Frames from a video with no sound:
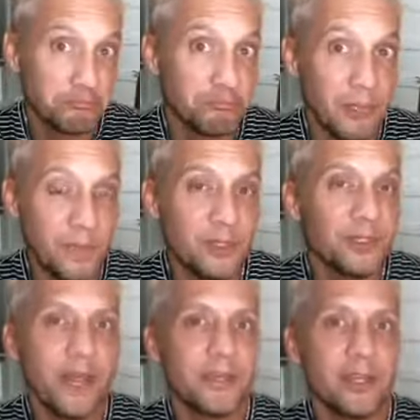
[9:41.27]
Maybe you're
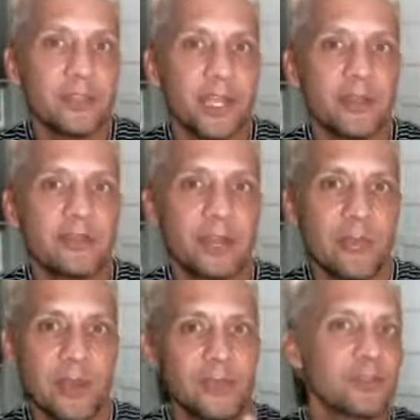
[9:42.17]
not there yet. right?
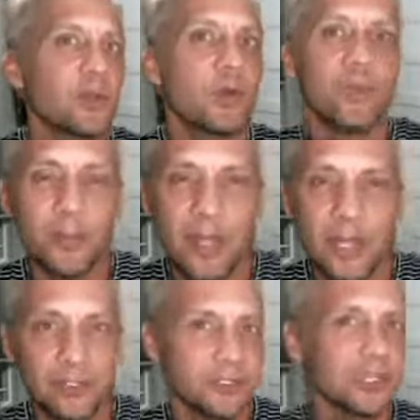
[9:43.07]
Maybe you're in a holding
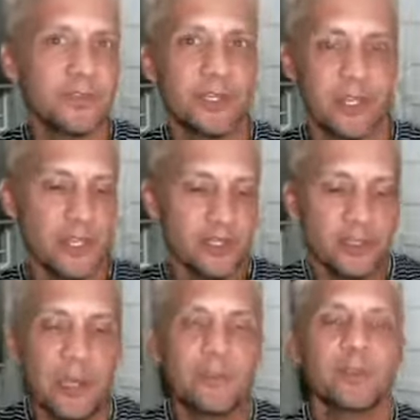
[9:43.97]
pattern. You're not there to, so
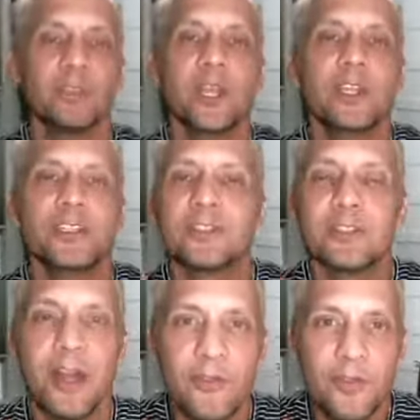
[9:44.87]
maybe you're just
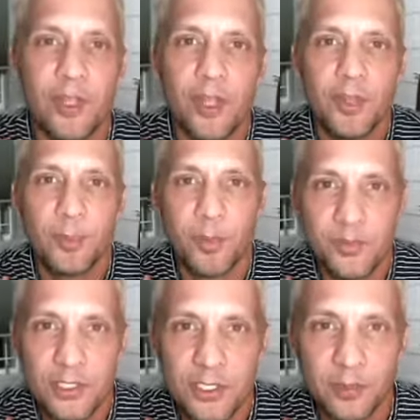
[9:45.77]
love the
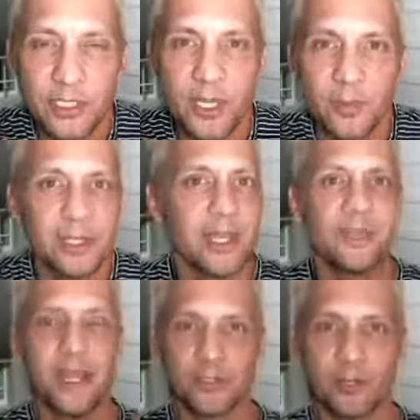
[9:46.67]
person that you're becoming, and
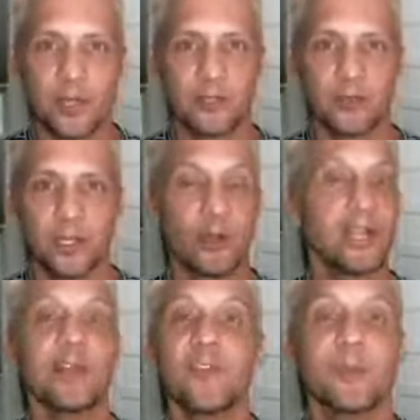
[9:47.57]
that's quite all right. Or I
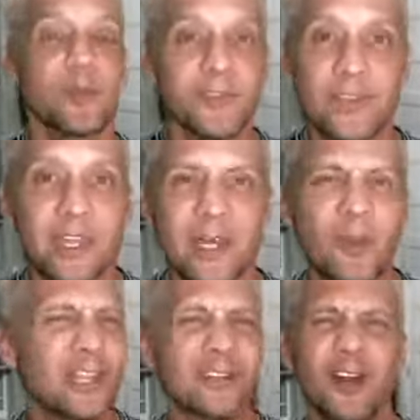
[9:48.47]
love the person I am.
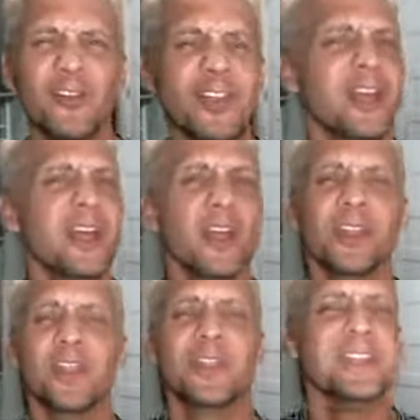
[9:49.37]
Or I love
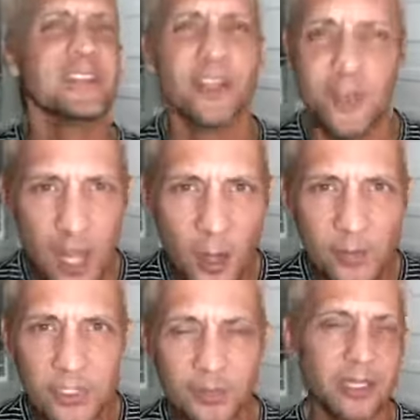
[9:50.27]
the things that I've
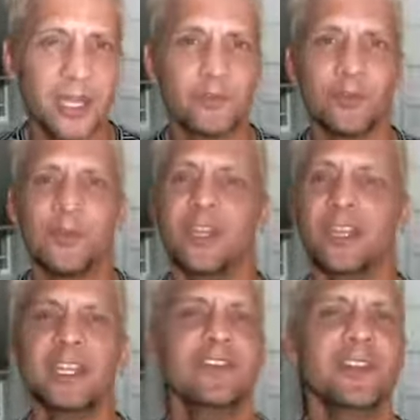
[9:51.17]
accomplished in my life, or
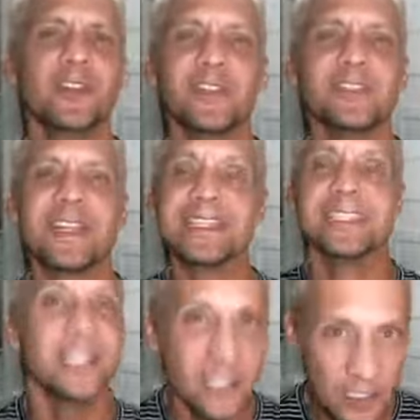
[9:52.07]
even the things I
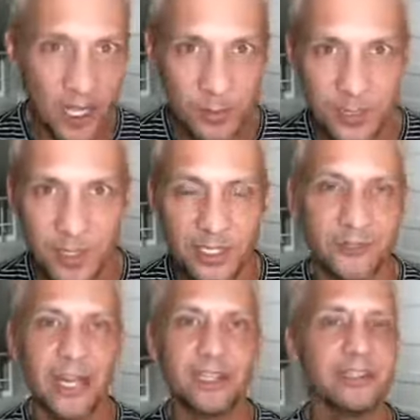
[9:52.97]
didn't accomplish in my life.
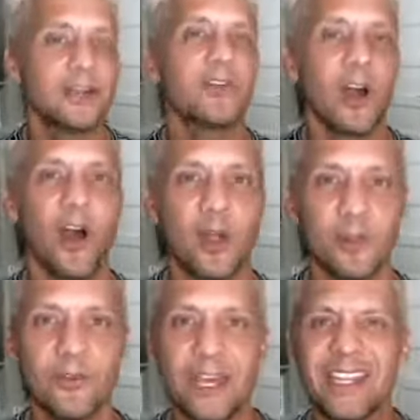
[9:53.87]
I love all
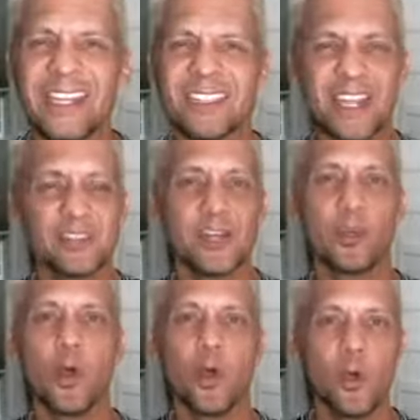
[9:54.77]
of that. It takes on
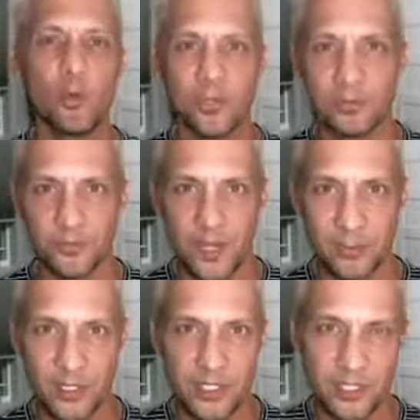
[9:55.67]
a whole different
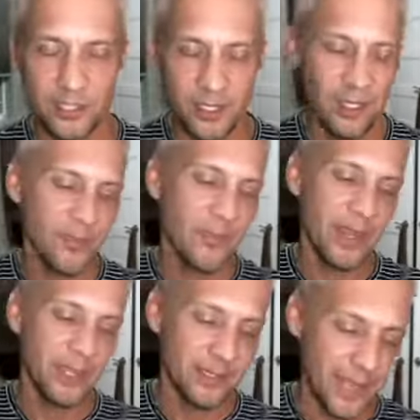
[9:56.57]
vibration,
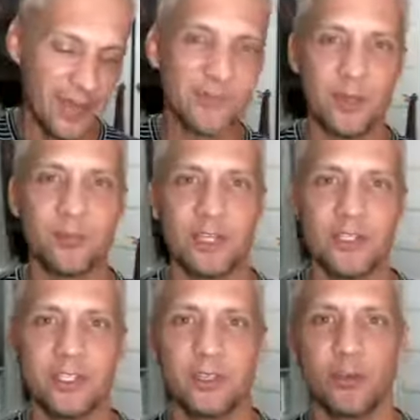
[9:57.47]
and that
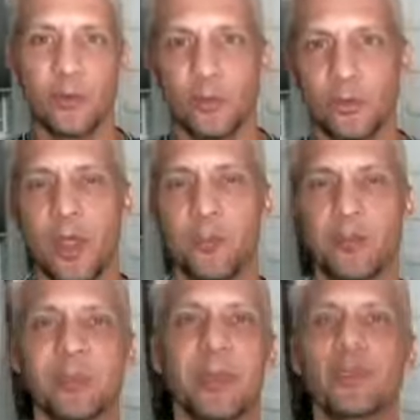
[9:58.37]
vibration will
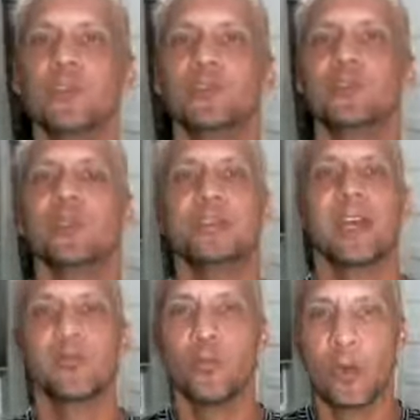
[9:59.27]
propel you to
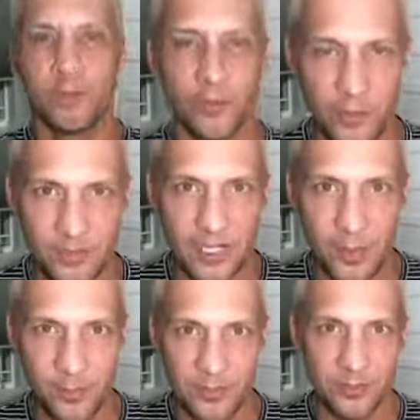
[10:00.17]
have wonderful things
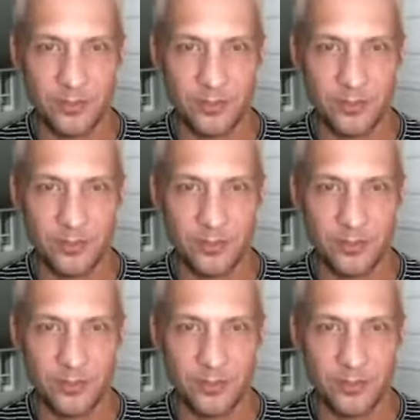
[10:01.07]
happen to you.